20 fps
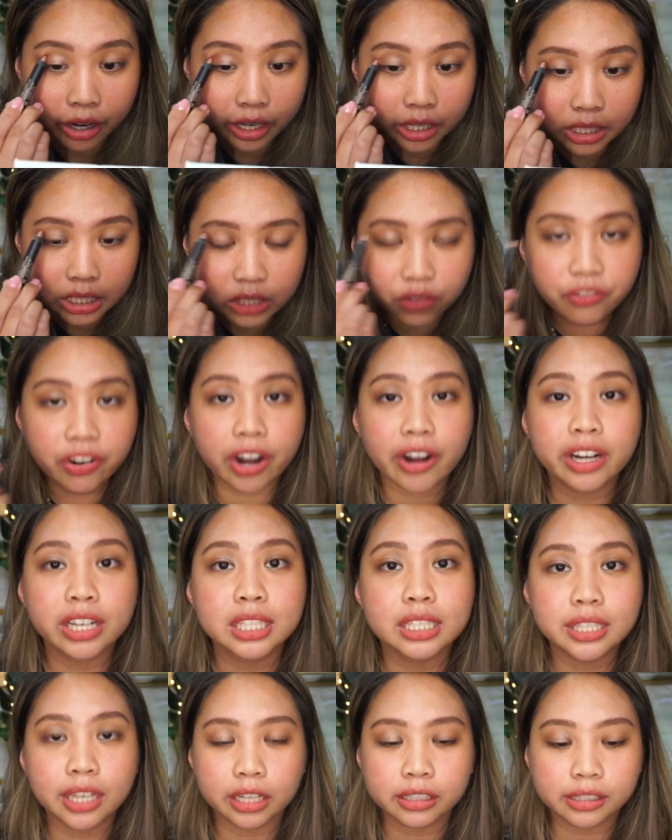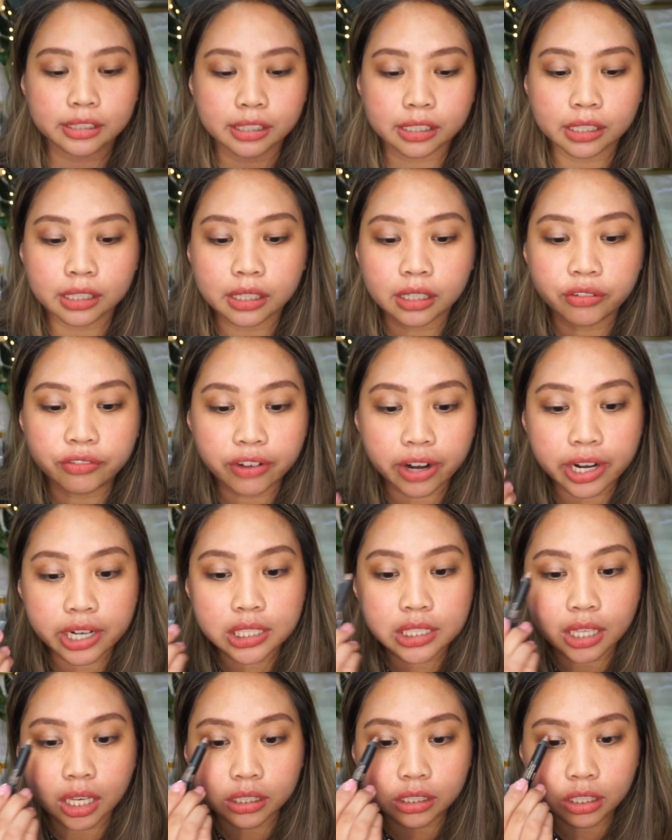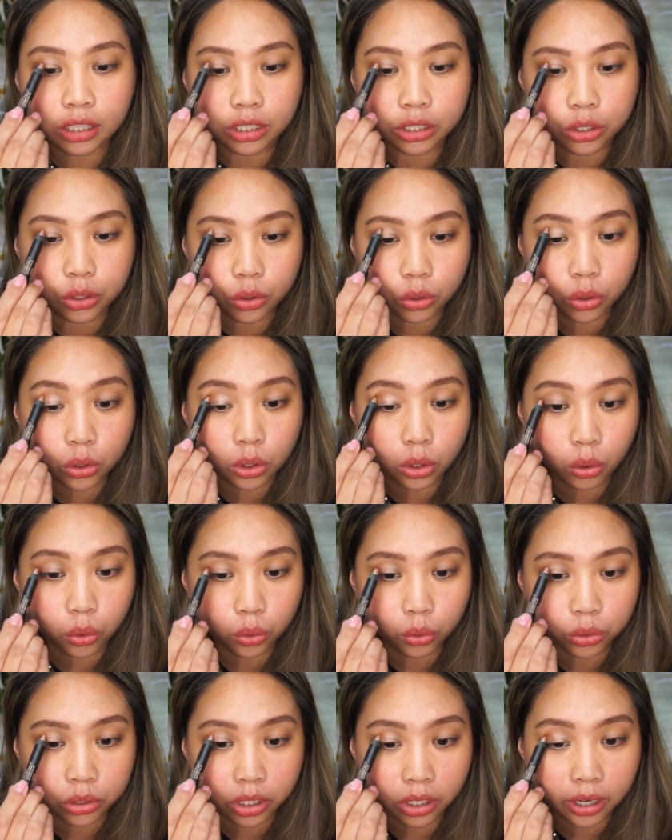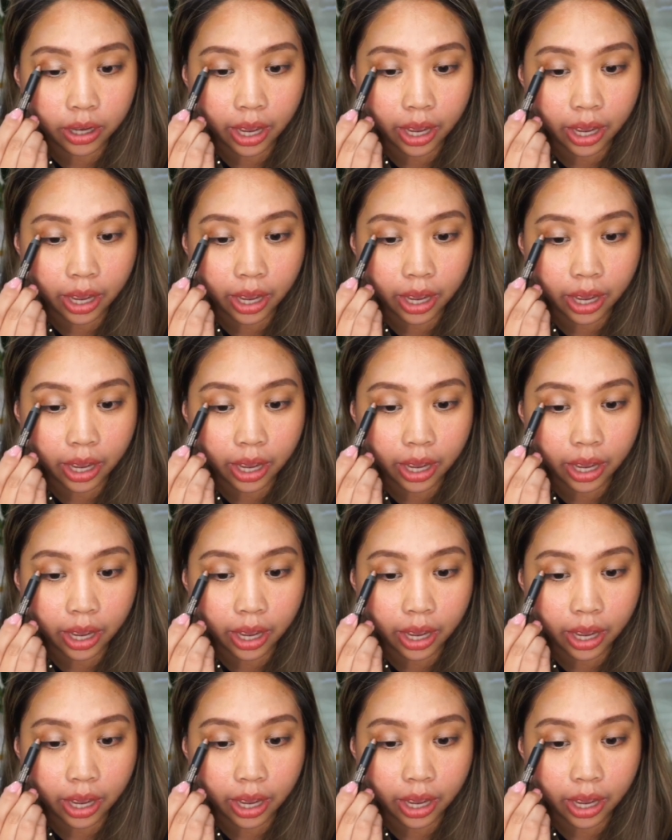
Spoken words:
It's very subtle. Very subtle yung glow ng